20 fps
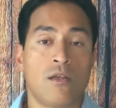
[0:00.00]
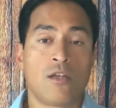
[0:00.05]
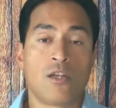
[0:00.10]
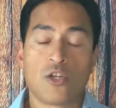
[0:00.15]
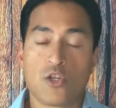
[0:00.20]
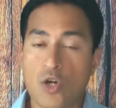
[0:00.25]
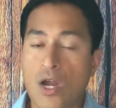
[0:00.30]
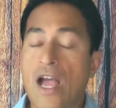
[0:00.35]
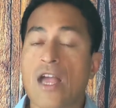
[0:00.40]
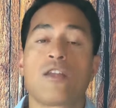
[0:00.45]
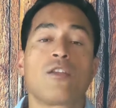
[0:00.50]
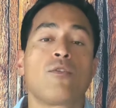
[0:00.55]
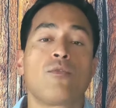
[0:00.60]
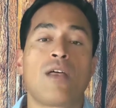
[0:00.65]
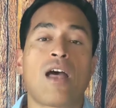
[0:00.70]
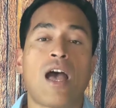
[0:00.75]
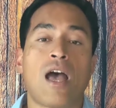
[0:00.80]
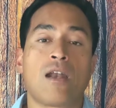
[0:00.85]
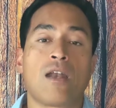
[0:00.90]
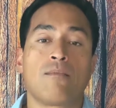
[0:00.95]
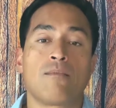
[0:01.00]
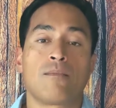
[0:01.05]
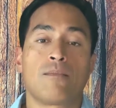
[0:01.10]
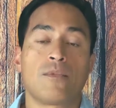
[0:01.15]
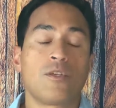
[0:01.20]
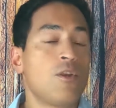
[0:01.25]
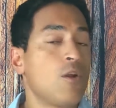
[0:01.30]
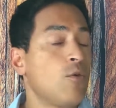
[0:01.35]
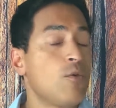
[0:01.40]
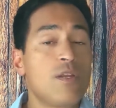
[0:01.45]
Try and do that.
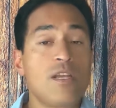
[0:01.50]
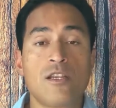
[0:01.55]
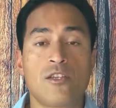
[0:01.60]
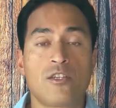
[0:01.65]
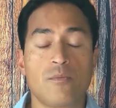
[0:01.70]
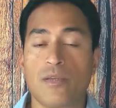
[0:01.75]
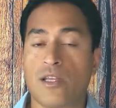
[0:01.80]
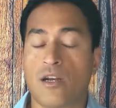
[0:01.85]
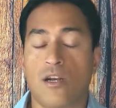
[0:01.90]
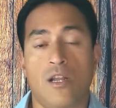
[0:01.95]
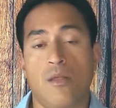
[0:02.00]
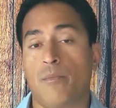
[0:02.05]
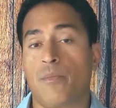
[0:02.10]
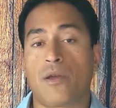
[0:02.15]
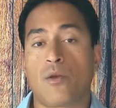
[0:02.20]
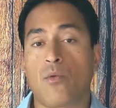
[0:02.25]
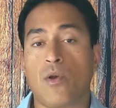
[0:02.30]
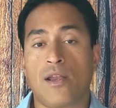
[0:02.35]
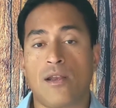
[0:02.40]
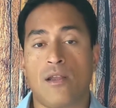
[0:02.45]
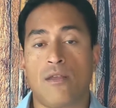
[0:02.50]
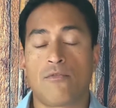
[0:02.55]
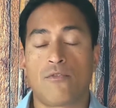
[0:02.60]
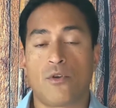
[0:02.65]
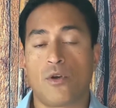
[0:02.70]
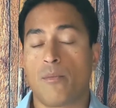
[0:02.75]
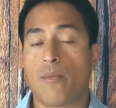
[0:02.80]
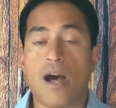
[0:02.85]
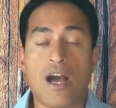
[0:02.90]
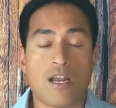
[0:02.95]
You don't need to be an Olympic weightlifter or
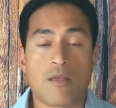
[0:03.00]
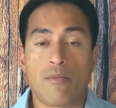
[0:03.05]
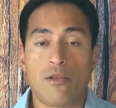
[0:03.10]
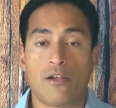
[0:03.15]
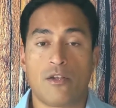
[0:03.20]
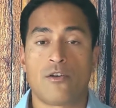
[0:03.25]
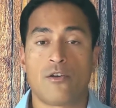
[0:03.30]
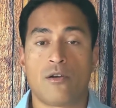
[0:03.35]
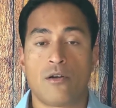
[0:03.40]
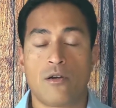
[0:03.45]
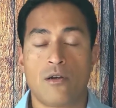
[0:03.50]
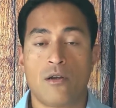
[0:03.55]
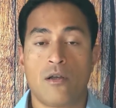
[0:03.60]
a bodybuilder.